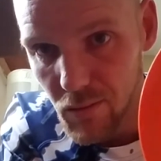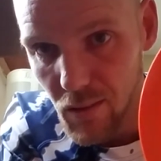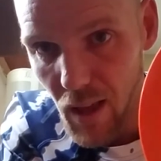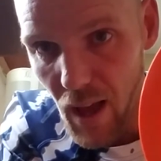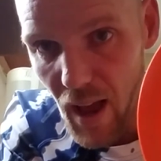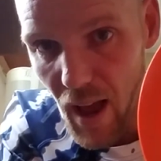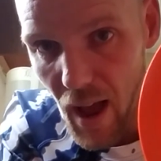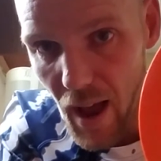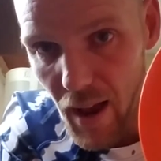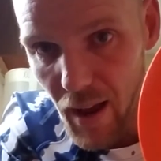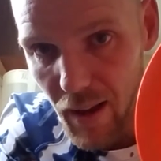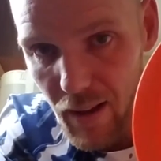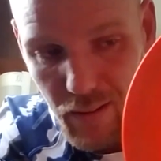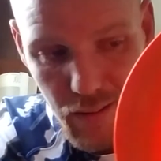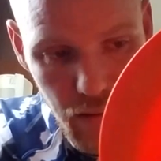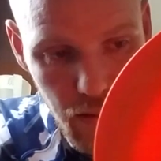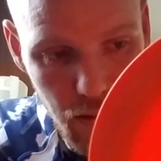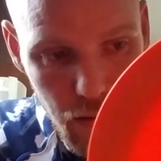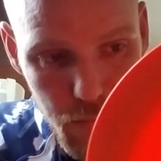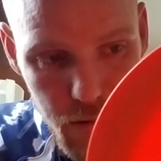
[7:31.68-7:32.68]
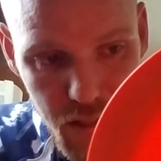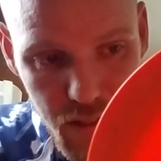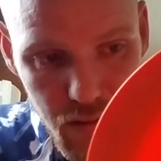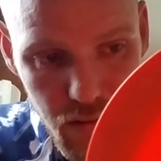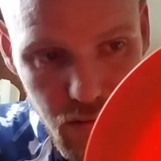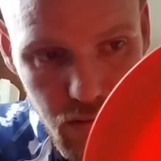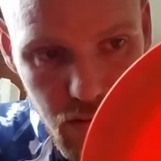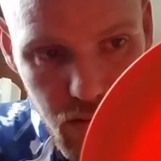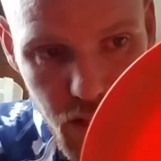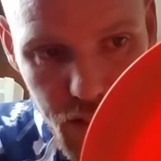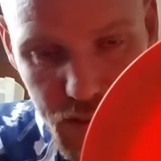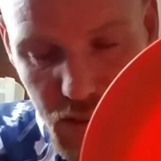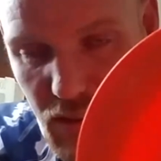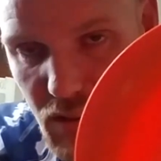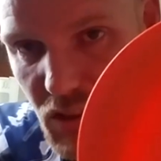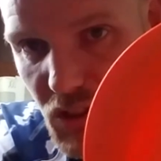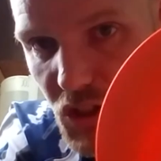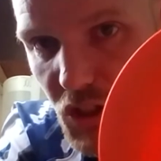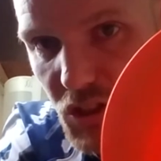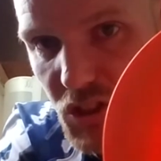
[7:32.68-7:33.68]
I mean, this
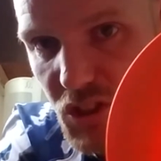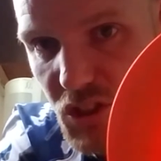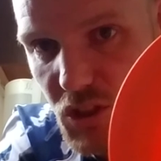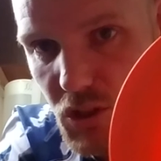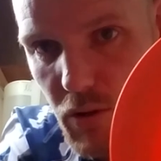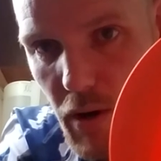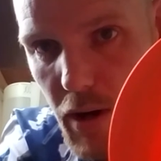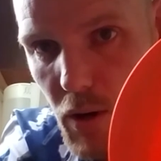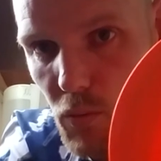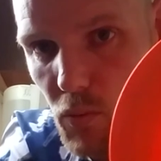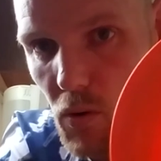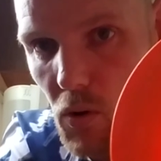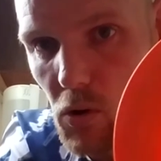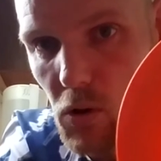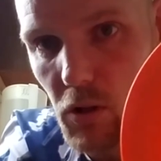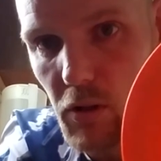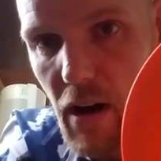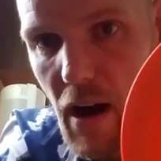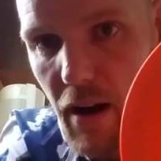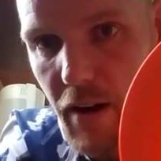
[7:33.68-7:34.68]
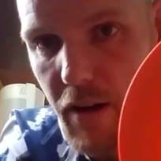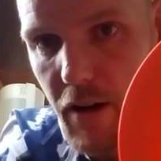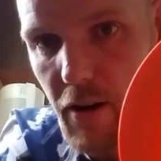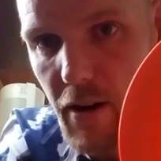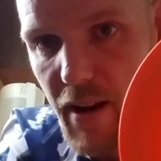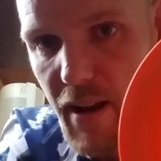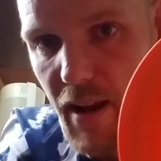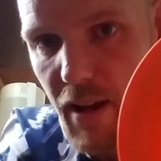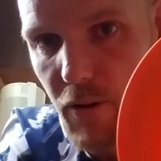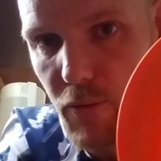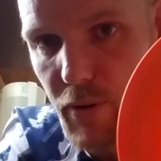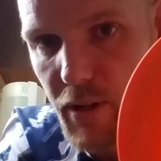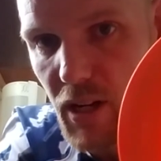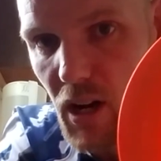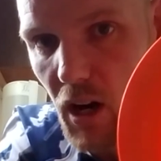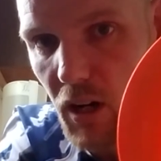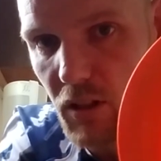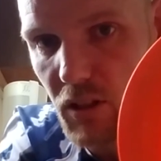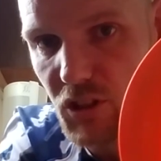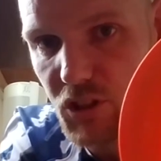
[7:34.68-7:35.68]
is just straight roller out of your hand
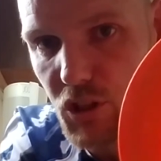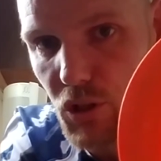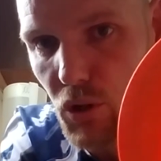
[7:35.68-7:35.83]
regardless.